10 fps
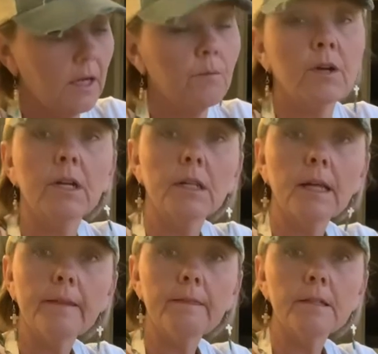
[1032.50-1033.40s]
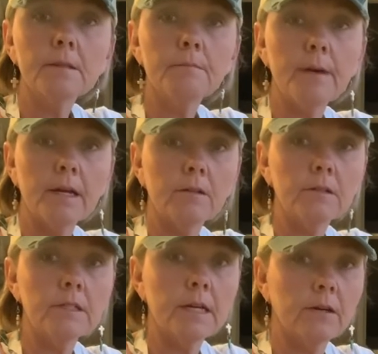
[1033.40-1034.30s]
we're gonna let this
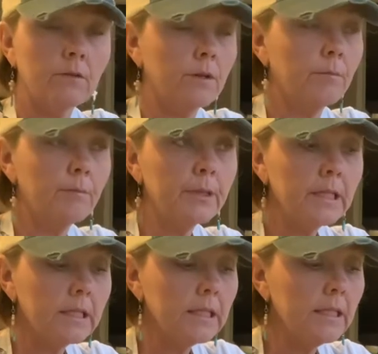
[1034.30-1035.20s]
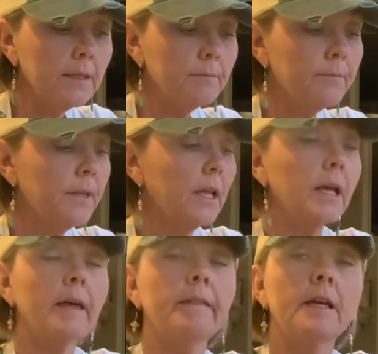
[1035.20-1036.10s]
melt down completely
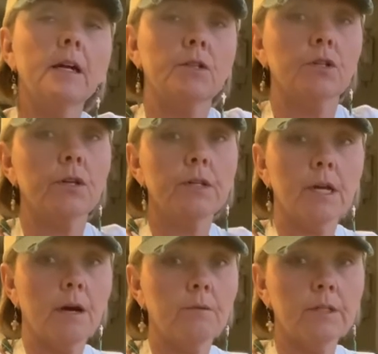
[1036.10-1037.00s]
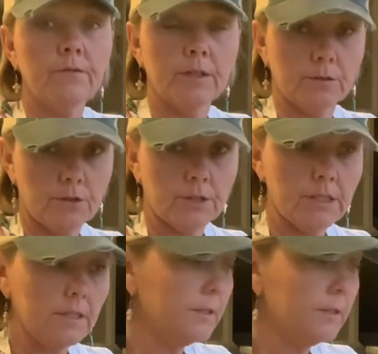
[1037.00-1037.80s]
and then I'll show you how we filter it.